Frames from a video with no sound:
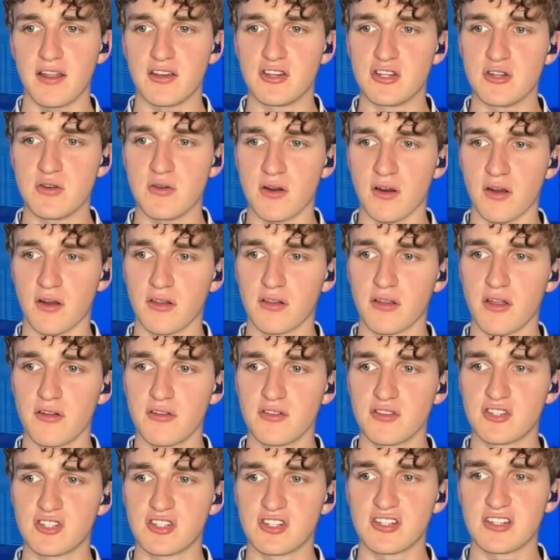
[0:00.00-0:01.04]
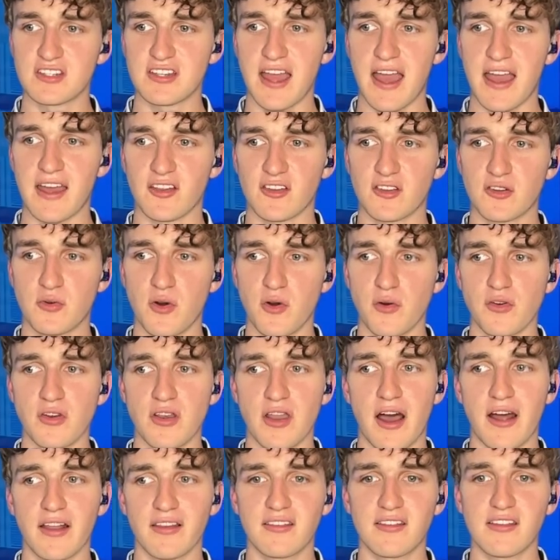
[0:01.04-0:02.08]
to her clothes, just as, quote,
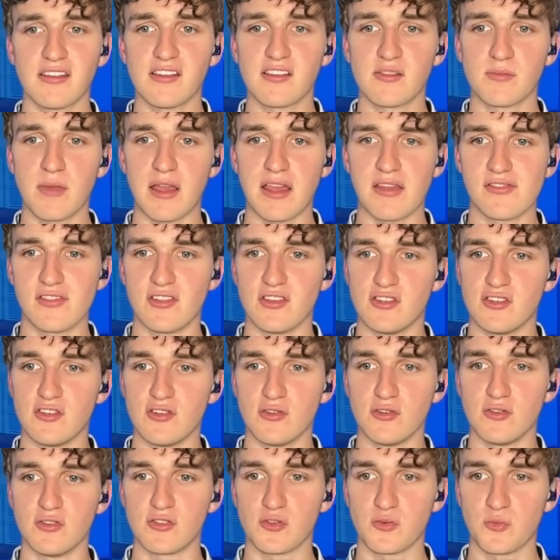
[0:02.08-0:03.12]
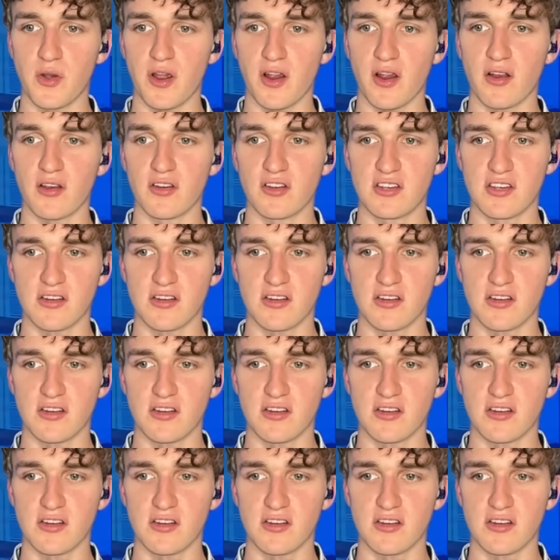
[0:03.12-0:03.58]
Nazis made the Jews wear